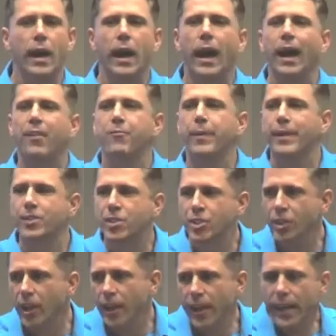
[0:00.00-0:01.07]
I've been
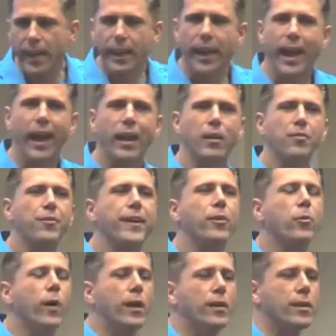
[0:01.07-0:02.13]
studying health and
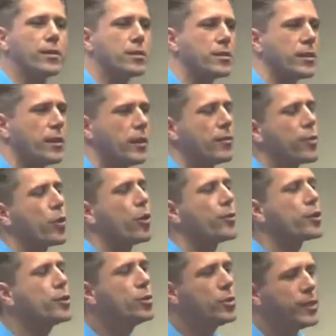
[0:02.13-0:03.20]
wellness for
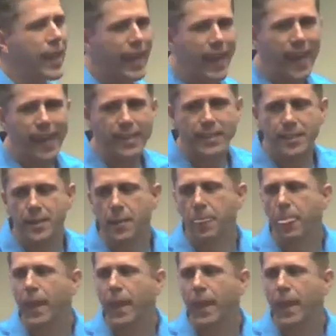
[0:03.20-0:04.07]
over two decades,